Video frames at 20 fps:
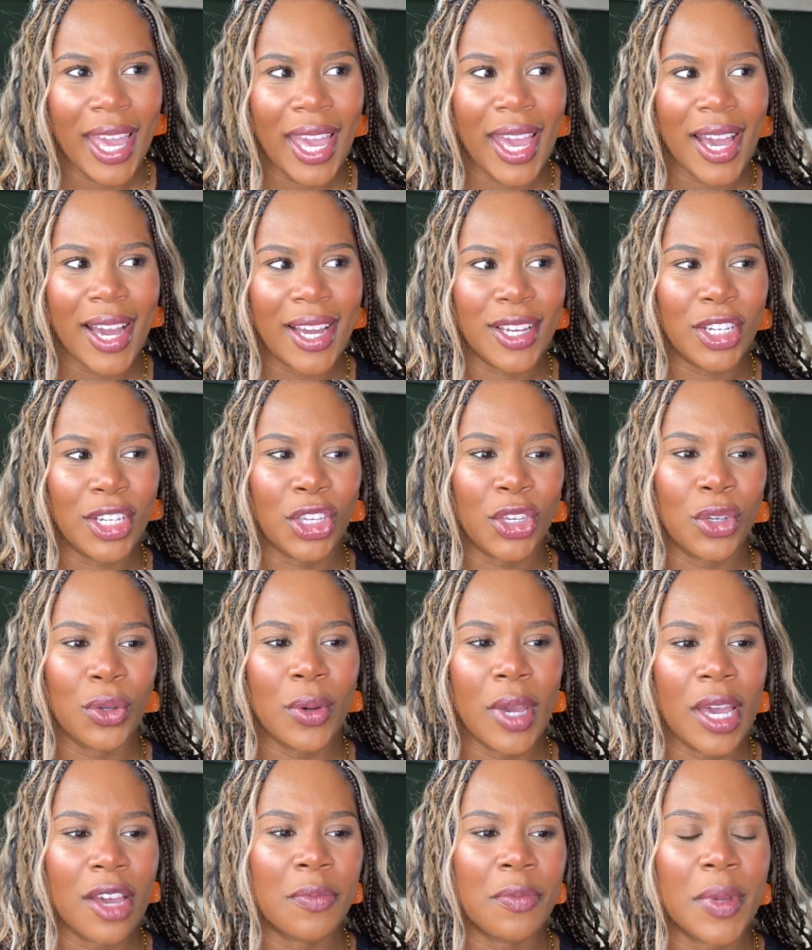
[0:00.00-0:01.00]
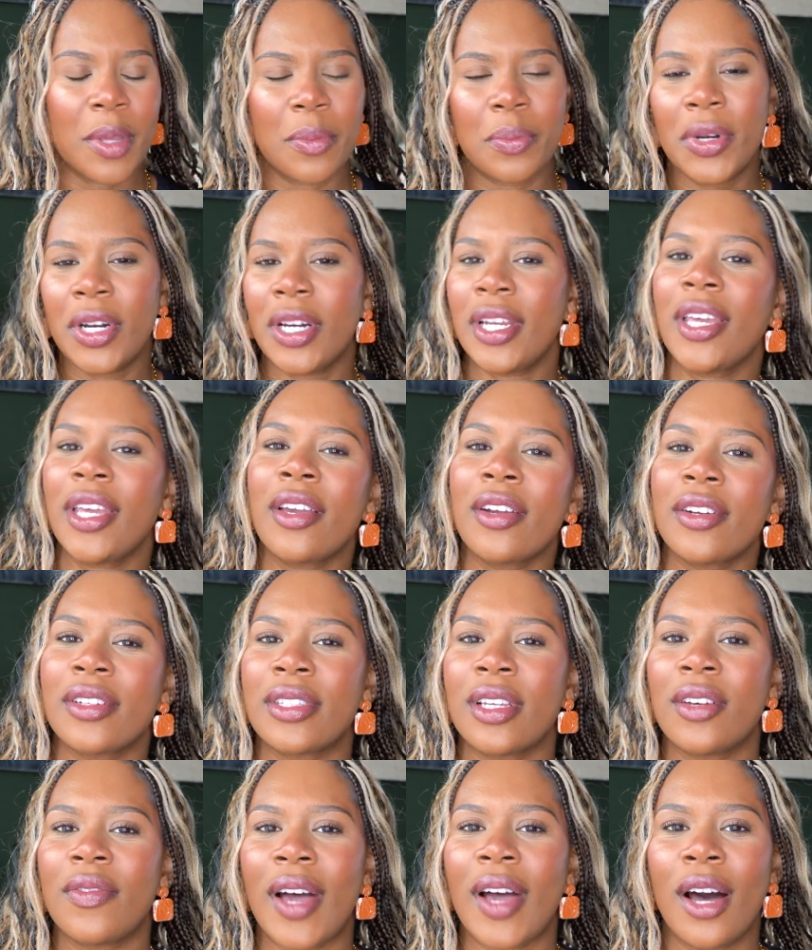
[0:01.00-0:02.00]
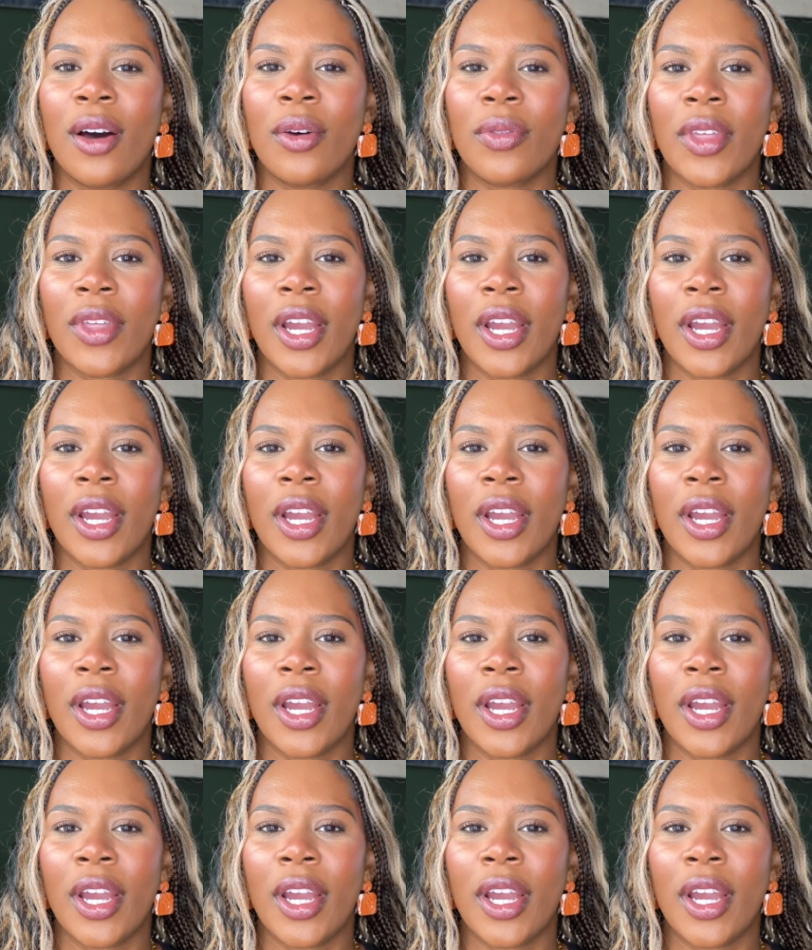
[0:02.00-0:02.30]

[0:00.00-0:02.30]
and you have been putting yourself out